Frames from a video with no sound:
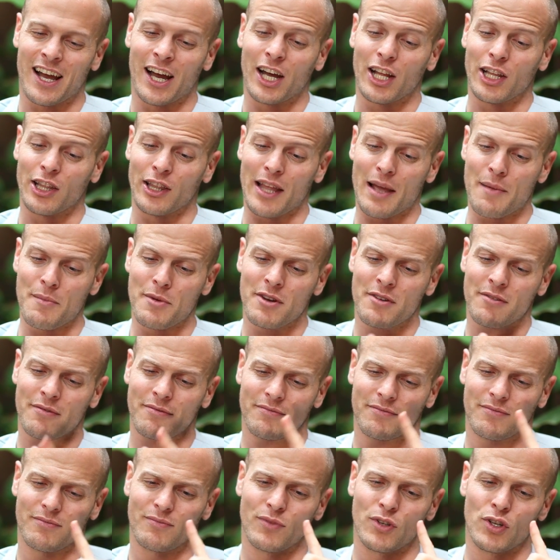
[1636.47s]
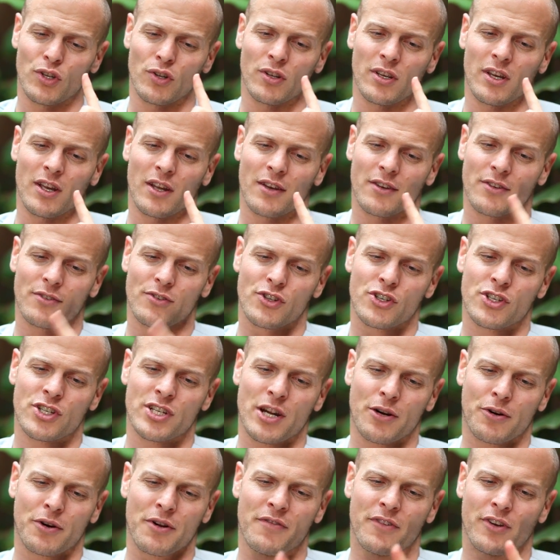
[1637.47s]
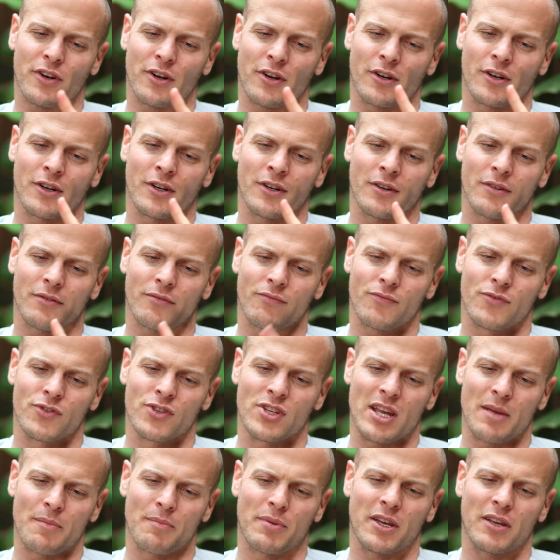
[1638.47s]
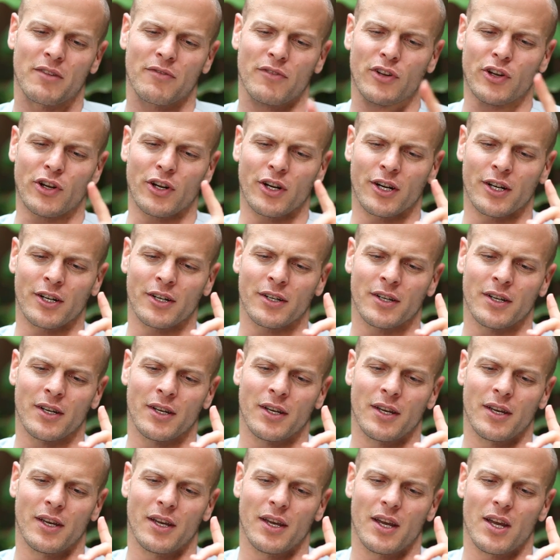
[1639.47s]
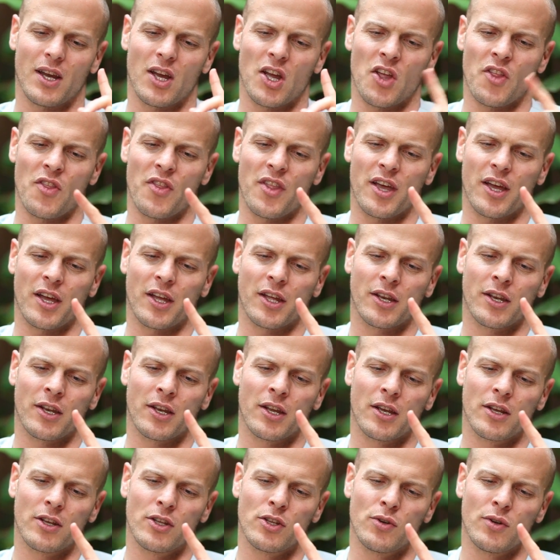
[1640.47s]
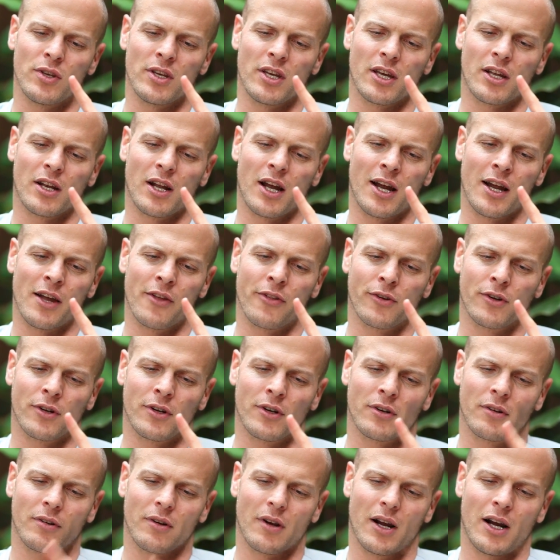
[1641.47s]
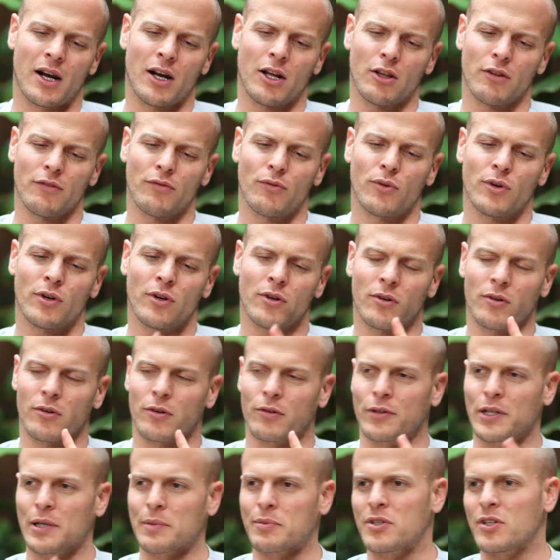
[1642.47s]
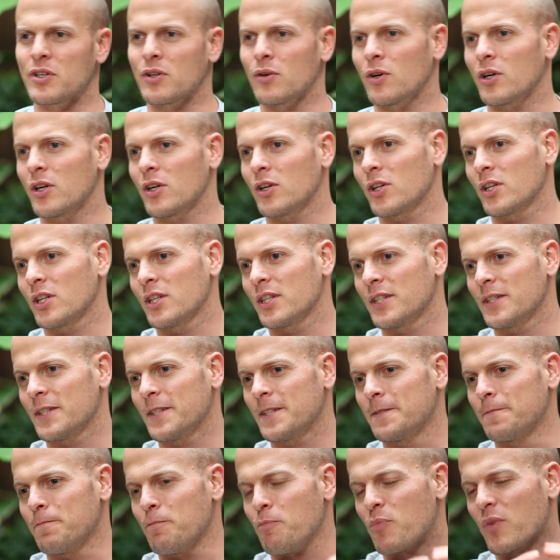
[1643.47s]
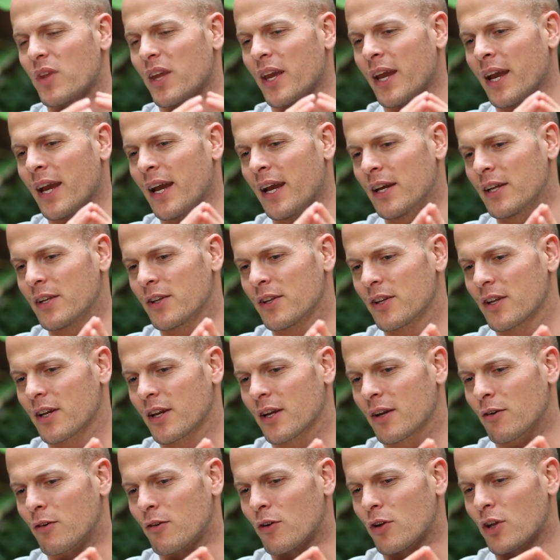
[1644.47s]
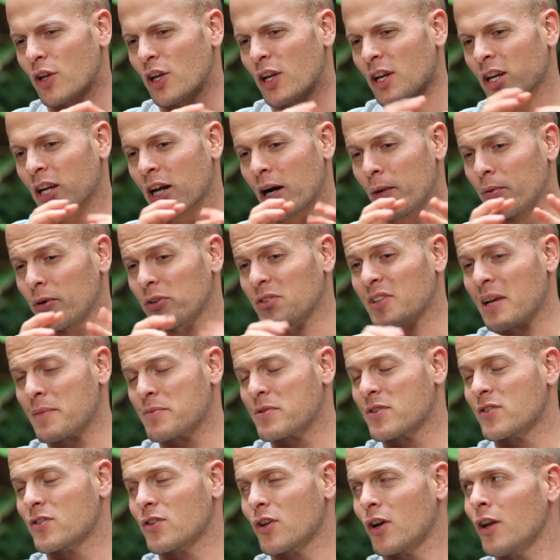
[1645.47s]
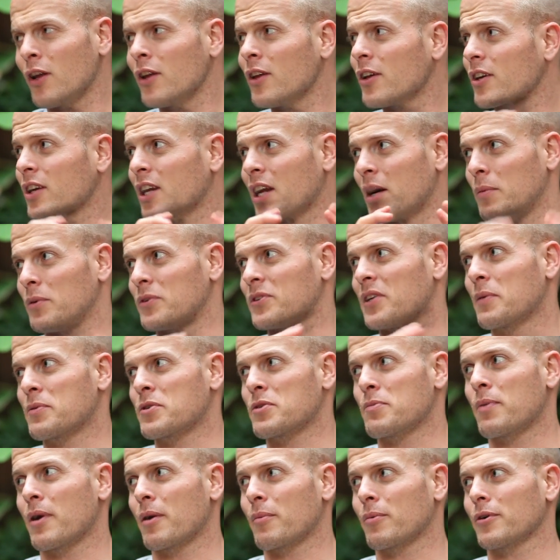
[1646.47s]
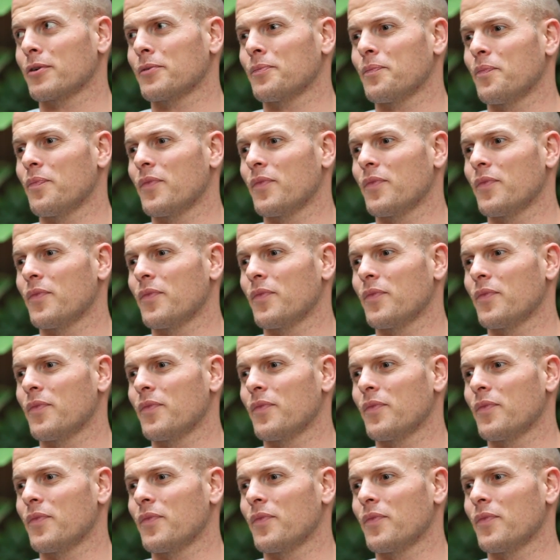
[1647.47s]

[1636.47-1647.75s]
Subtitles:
lemon, you get sherry vinegar, champagne vinegar, and then you get either olive oil or grapeseed oil, and a couple of types of salt, a couple of types of pepper,